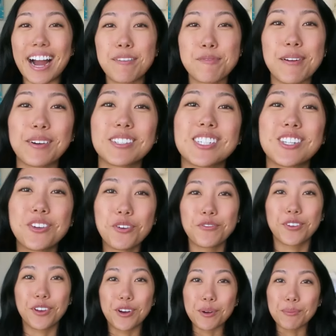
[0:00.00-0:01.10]
I'm about to
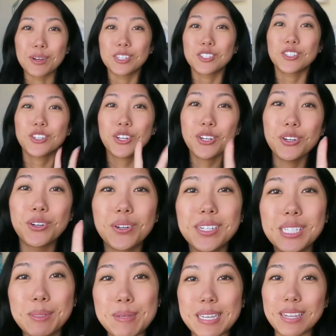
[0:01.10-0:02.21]
film two
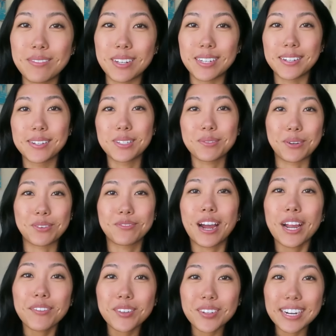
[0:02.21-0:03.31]
seeking videos for
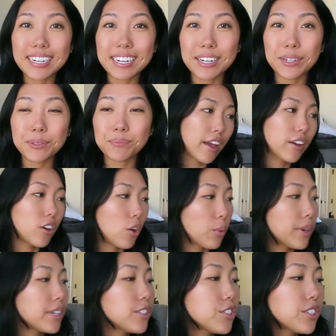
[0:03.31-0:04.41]
Fiverr right now. I
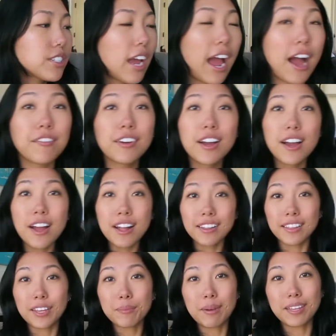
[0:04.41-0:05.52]
always just have
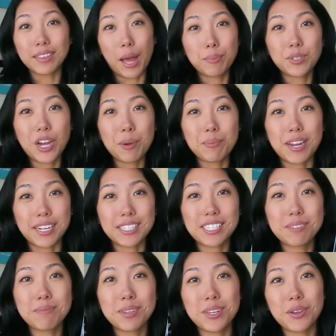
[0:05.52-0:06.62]
like my laptop next
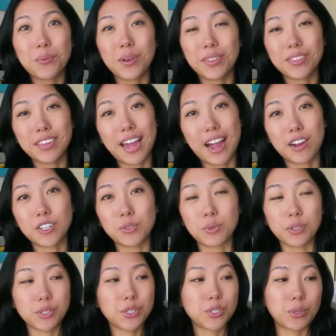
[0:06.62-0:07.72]
to me with the
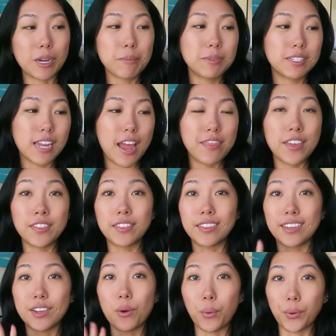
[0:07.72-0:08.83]
actual script and then
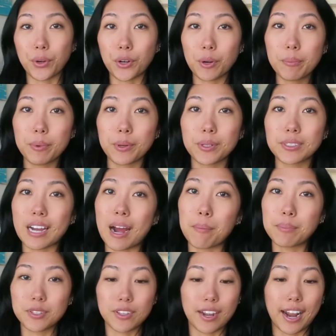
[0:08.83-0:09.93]
the order pulled
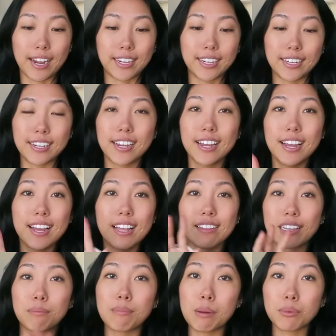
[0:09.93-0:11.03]
up so that I can
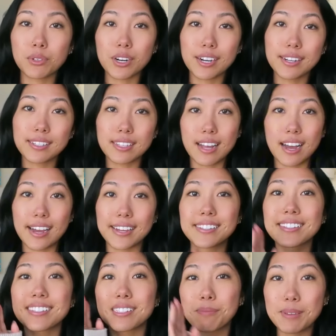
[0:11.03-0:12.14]
like memorize
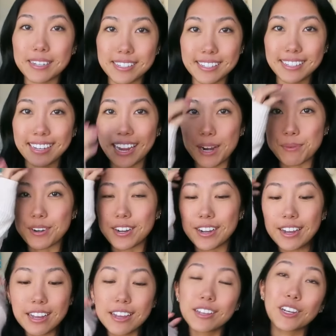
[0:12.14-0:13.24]
lines, speak to the
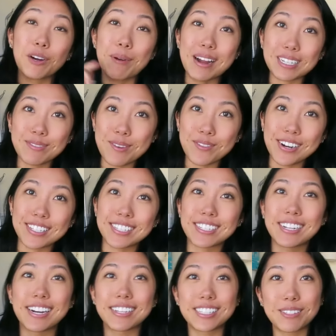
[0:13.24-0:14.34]
camera, go back to memorizing
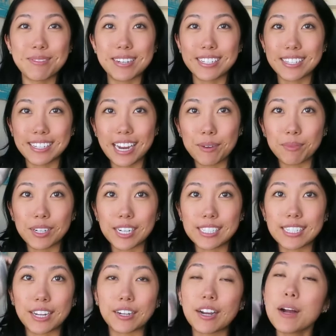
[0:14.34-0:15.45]
lines, speak to the camera,
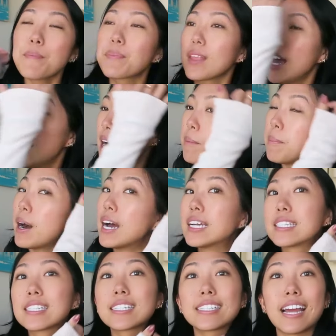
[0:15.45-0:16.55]
etc.
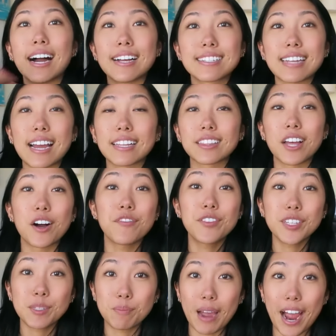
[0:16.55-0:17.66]
But yes, I love
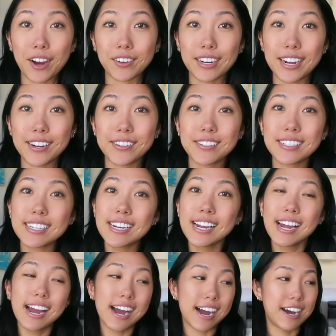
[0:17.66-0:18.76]
this background.
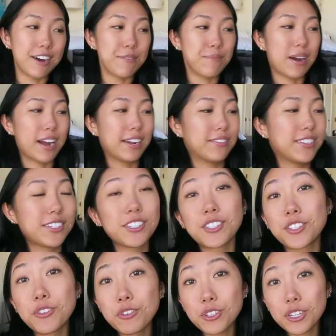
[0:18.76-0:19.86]
Um, this
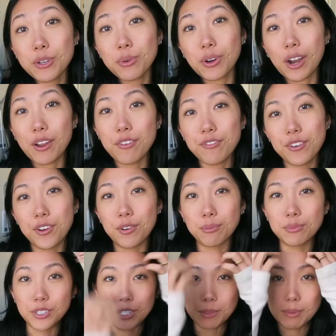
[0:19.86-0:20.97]
is usually where I
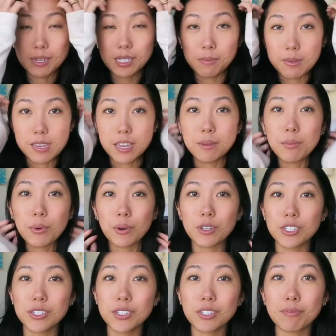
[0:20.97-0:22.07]
film just my speaking
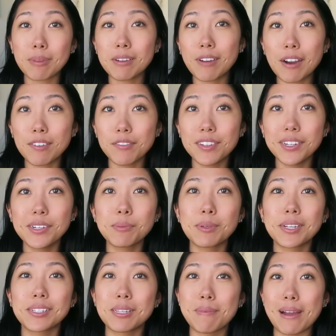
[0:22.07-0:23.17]
portions for my Fiverr videos
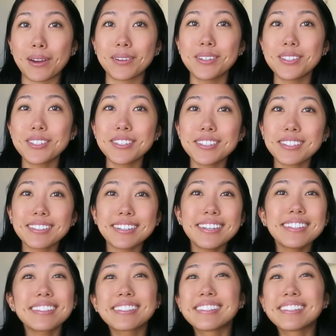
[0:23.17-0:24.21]
because the background is just, it's